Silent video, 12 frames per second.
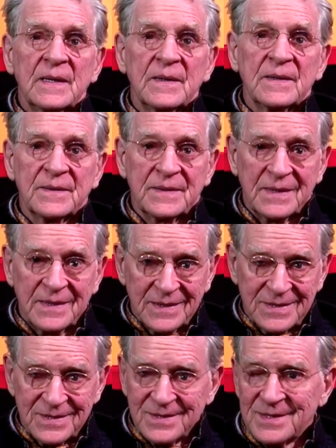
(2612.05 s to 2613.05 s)
It,
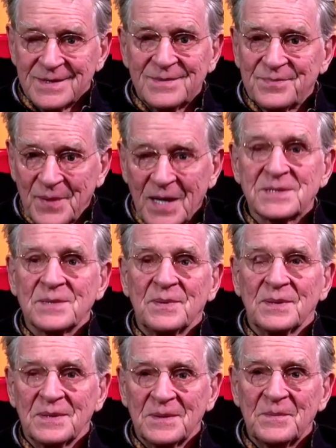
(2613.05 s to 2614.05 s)
it's
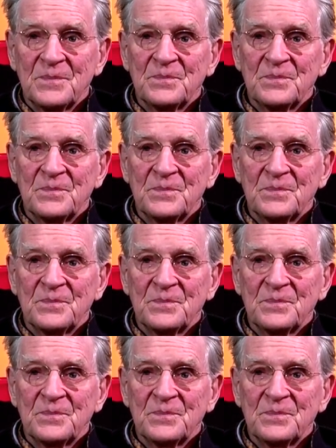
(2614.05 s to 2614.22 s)
possible.